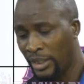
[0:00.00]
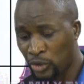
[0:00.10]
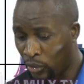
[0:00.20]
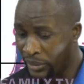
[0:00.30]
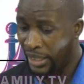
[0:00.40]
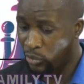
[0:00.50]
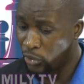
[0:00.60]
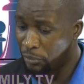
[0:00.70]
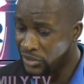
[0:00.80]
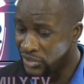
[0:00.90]
So there
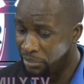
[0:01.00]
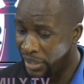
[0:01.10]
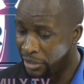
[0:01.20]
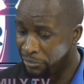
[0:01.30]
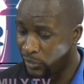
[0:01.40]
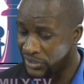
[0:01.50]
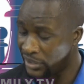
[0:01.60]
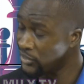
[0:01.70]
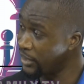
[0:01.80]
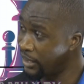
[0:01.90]
could be some
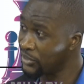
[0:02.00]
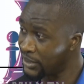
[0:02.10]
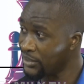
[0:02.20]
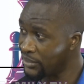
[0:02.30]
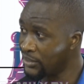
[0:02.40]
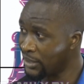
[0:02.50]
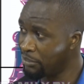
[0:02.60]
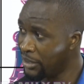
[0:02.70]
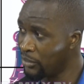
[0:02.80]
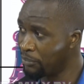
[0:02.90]
unforeseen circumstances
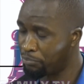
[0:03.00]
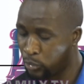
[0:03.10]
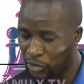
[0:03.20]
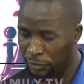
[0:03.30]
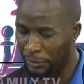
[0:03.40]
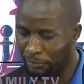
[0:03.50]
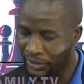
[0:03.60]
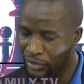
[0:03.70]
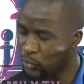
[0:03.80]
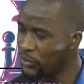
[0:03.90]
that may push
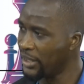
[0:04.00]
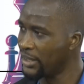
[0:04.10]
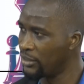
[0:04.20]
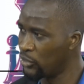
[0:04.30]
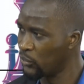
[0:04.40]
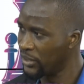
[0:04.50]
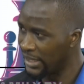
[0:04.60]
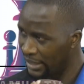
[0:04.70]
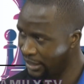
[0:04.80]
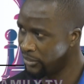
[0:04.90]
people into debt due to
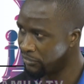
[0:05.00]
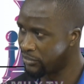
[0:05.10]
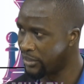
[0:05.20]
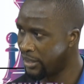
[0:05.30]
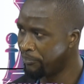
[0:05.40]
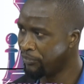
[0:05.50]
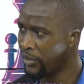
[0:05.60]
the need of today.